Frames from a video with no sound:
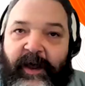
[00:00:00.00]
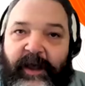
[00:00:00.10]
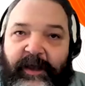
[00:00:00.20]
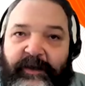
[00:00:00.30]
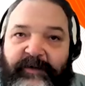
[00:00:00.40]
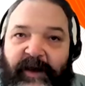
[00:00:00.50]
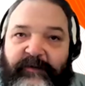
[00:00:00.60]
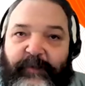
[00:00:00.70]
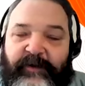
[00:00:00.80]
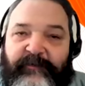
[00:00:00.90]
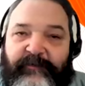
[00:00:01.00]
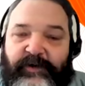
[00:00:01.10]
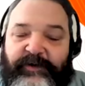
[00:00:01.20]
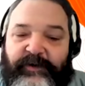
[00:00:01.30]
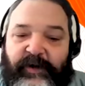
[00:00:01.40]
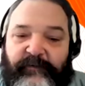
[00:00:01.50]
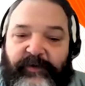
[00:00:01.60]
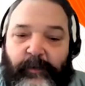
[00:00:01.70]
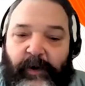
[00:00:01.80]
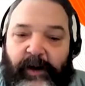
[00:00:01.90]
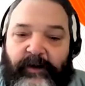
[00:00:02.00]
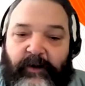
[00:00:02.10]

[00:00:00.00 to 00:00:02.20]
a text-based version of your bot